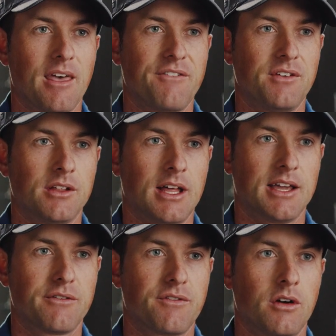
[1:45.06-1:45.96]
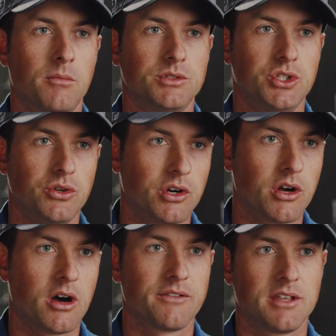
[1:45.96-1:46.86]
I feel like from junior
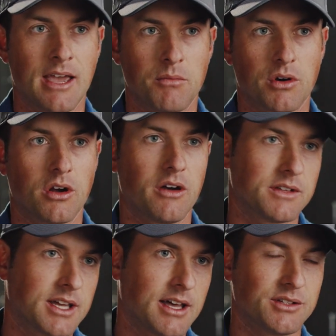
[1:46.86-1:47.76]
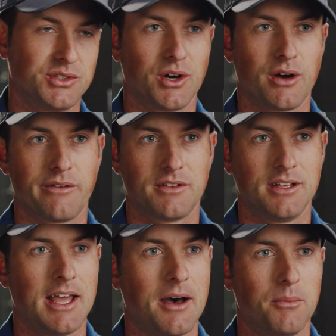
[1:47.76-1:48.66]
golf to amateur golf to college golf to
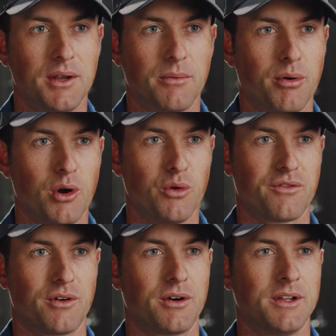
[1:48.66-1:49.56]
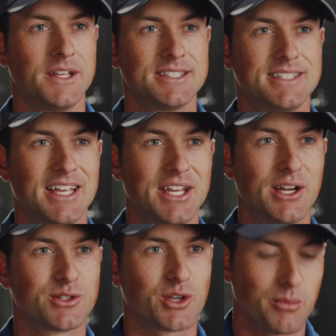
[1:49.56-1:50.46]
now being a pro for 10
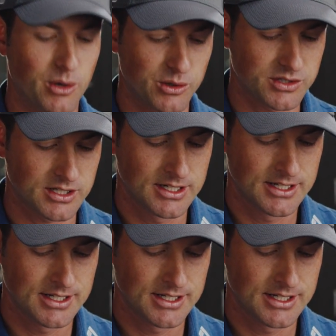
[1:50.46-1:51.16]
years almost,